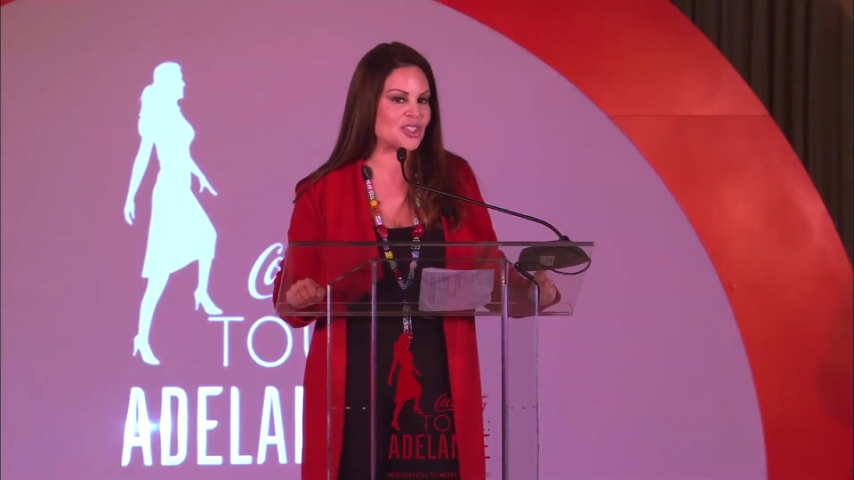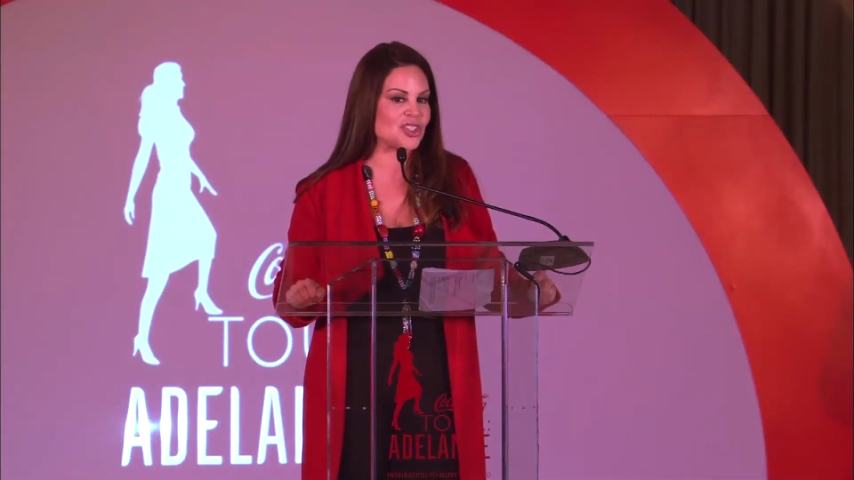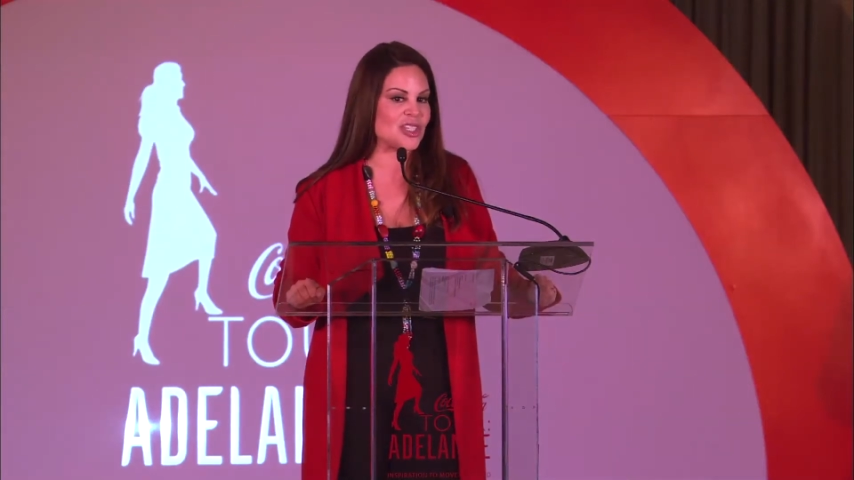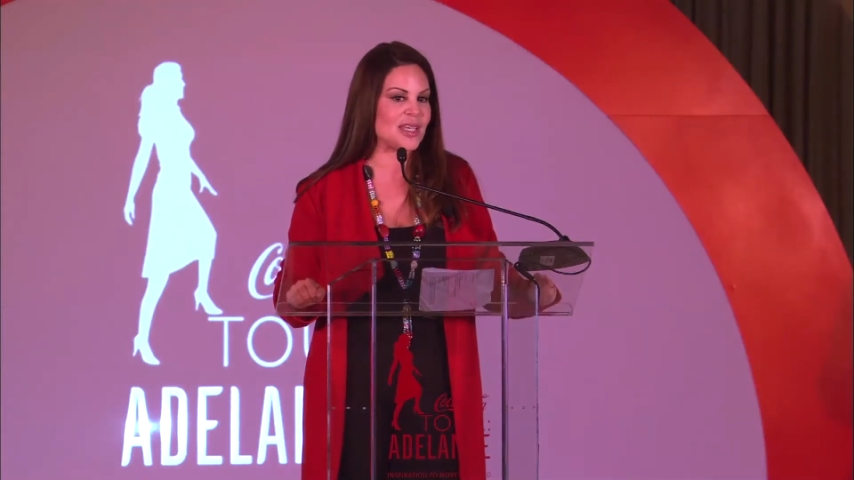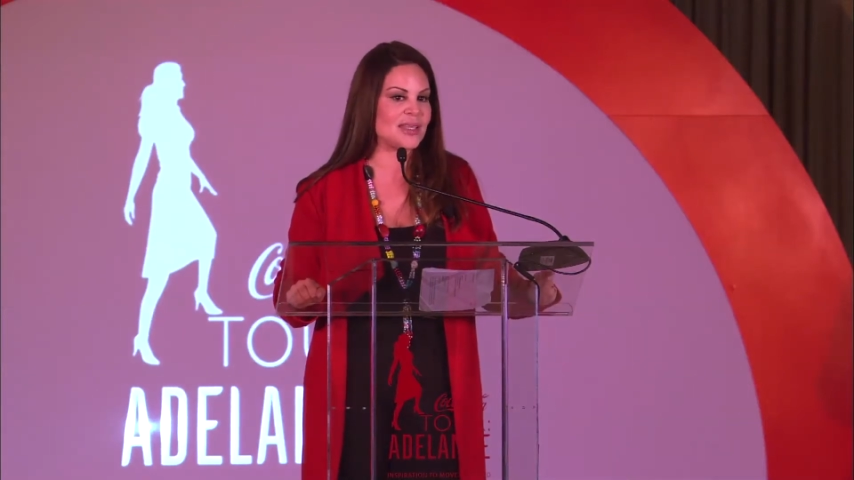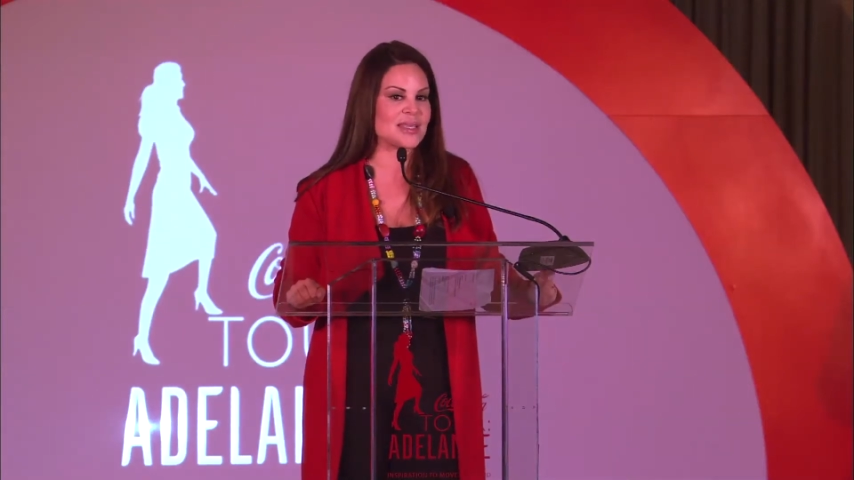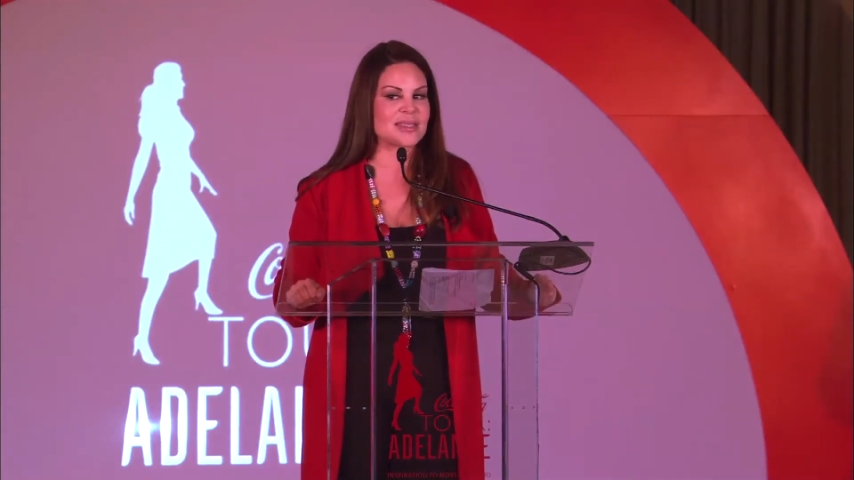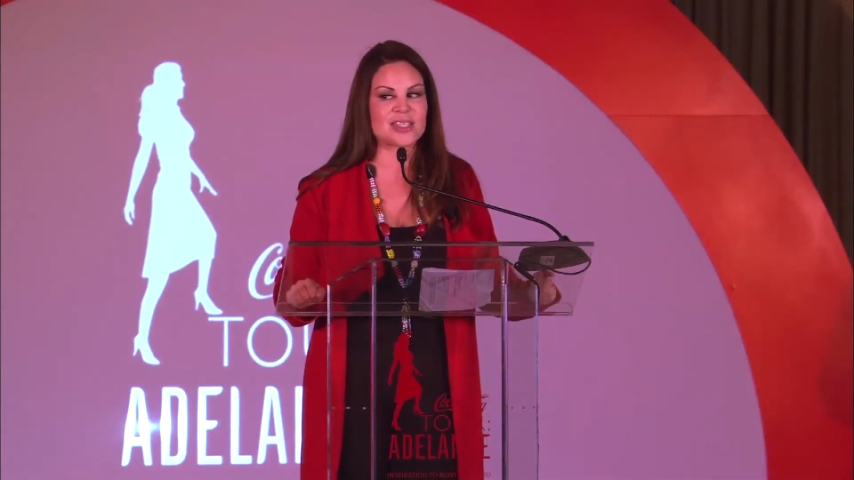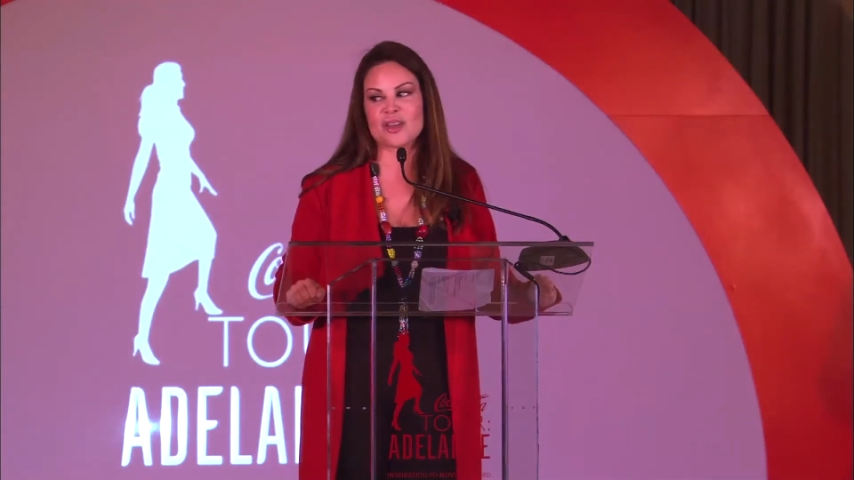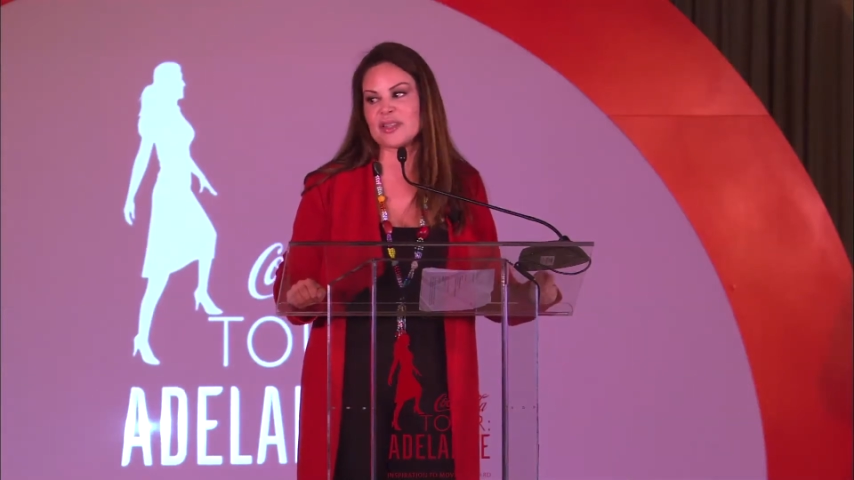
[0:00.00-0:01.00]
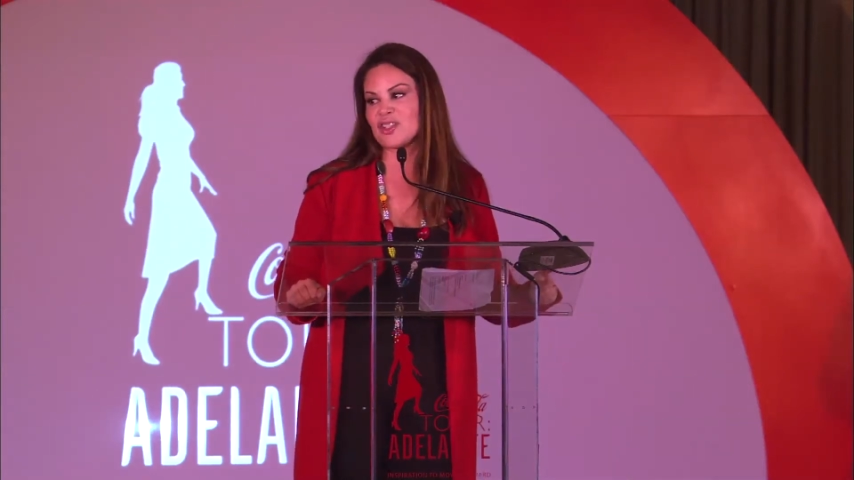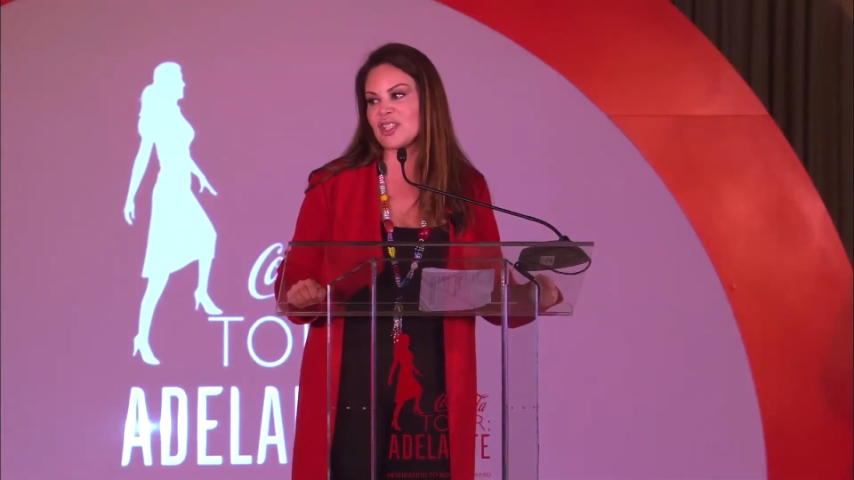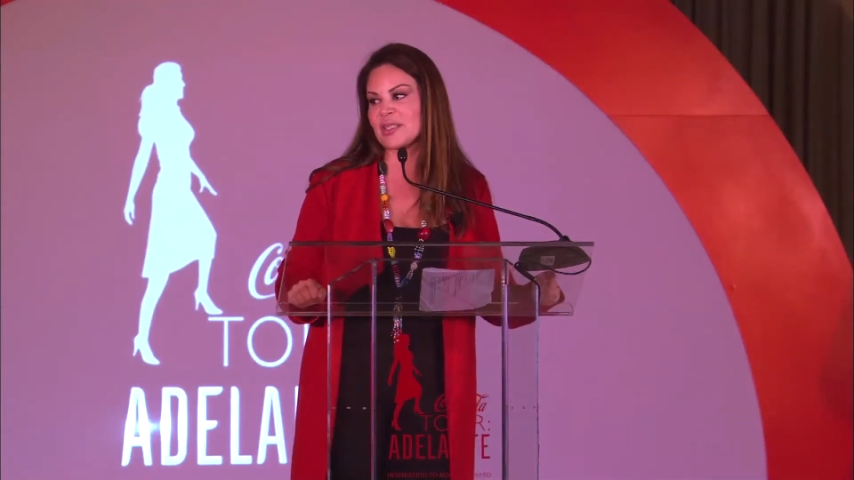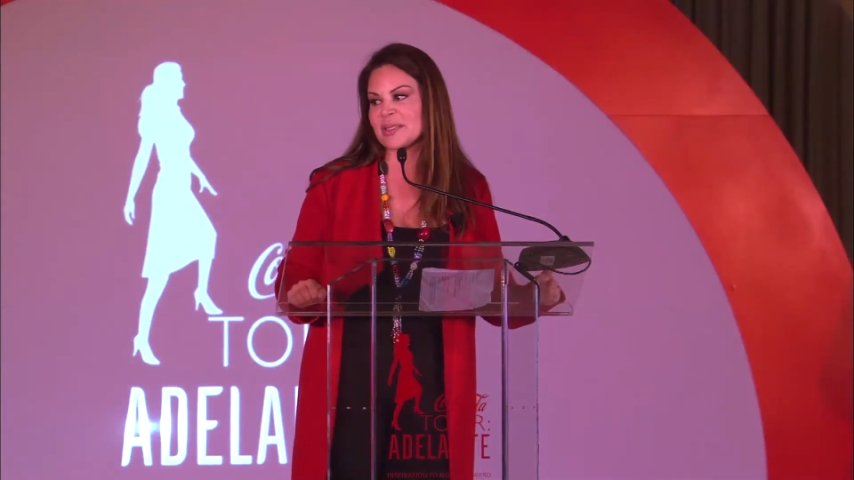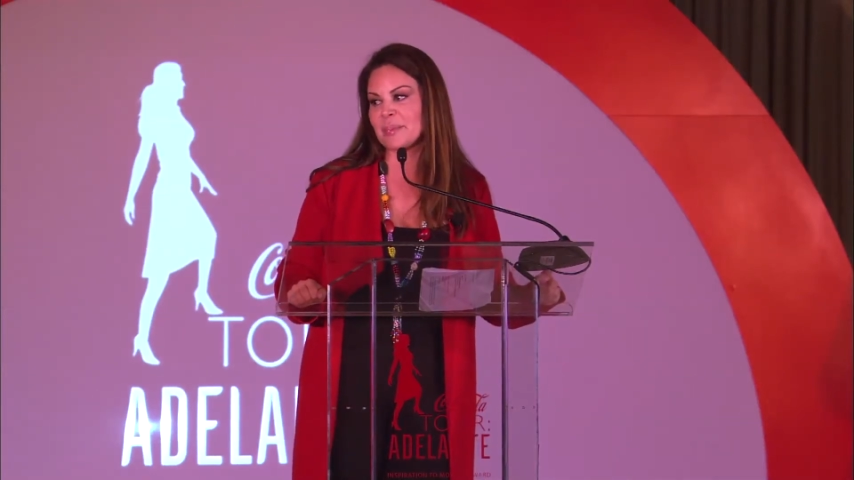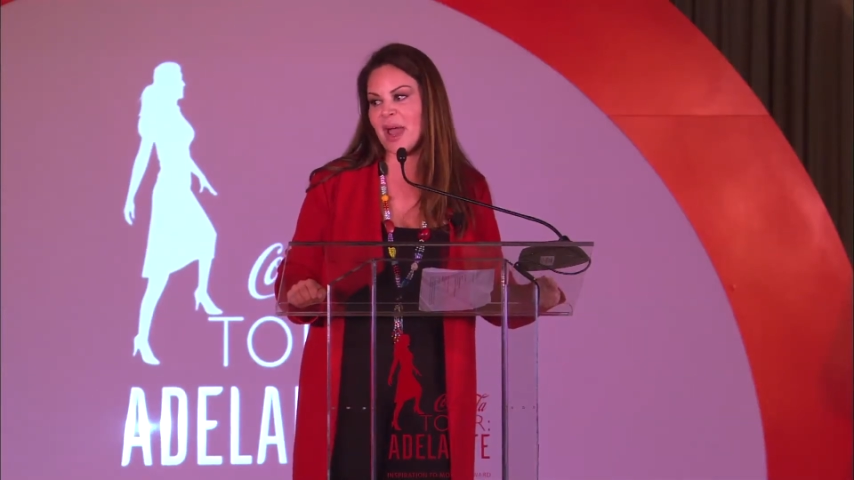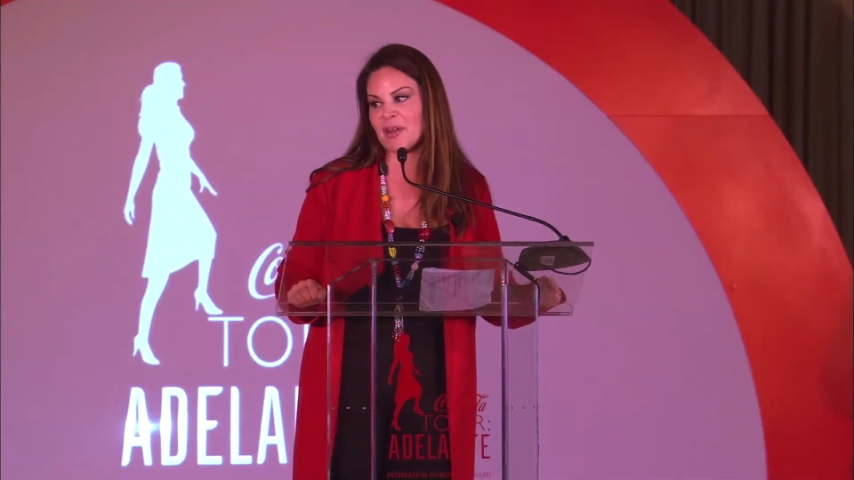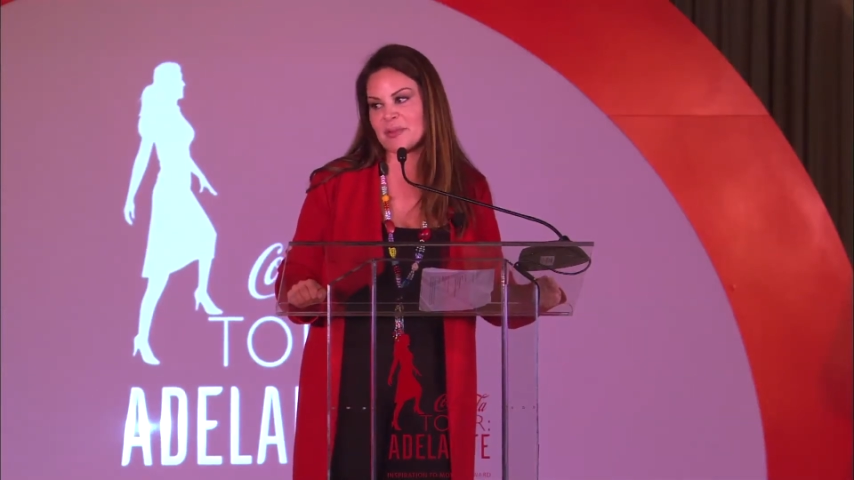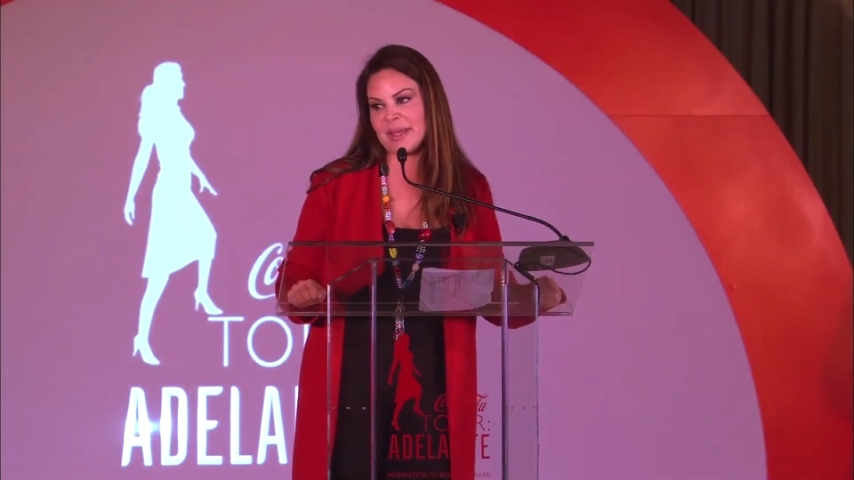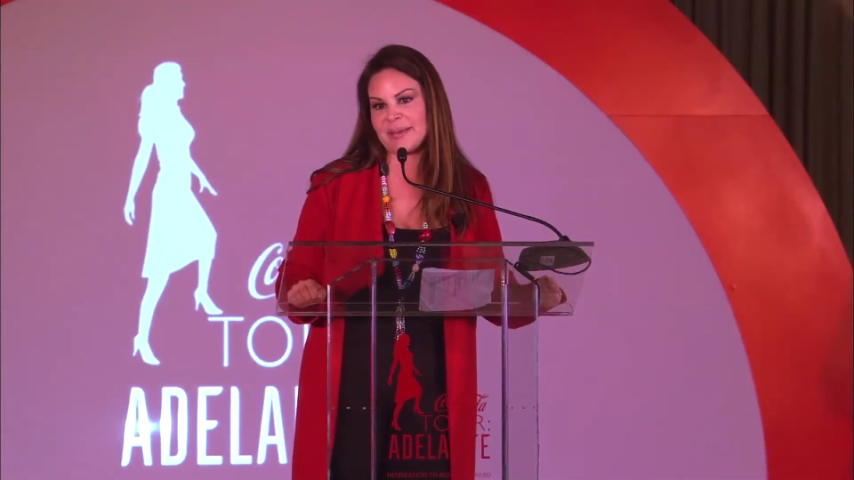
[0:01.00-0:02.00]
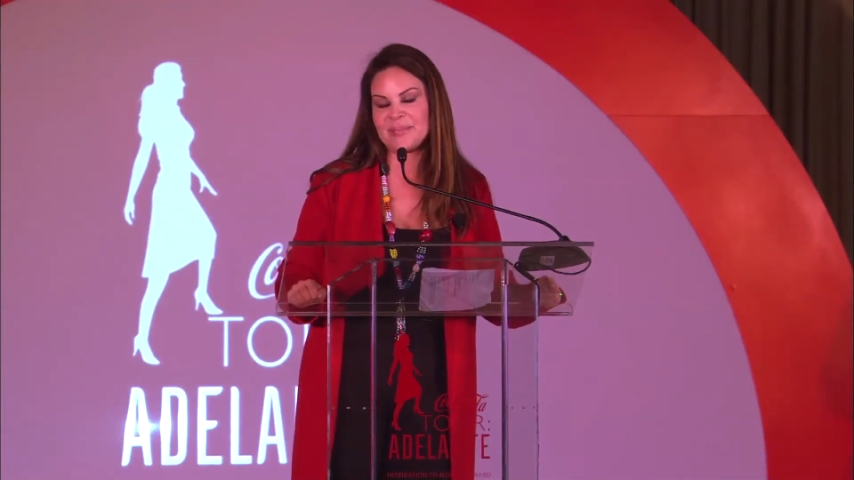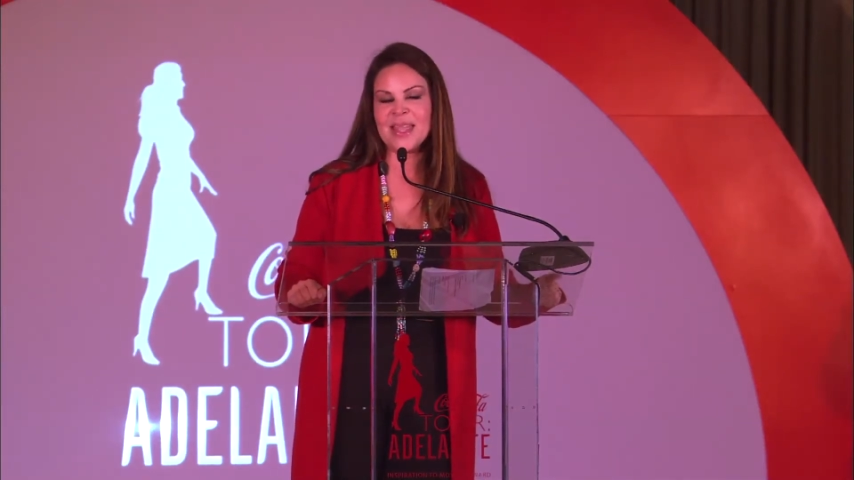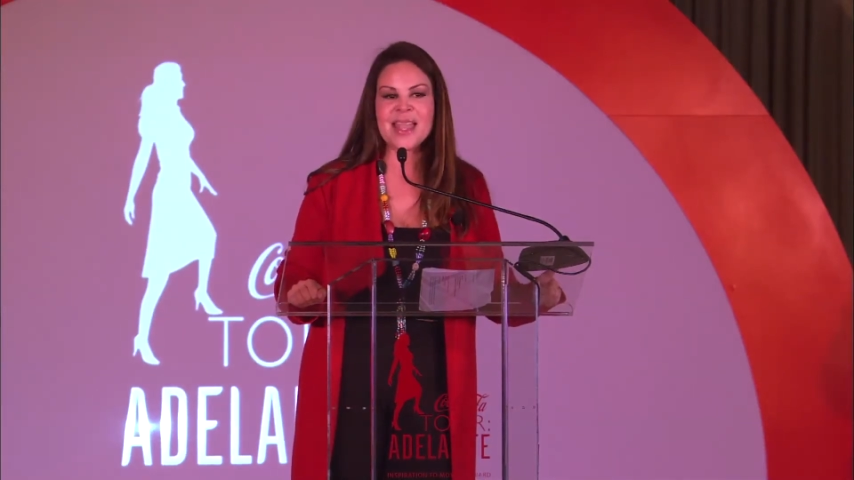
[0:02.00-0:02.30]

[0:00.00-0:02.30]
she doesn't know that she inspired me.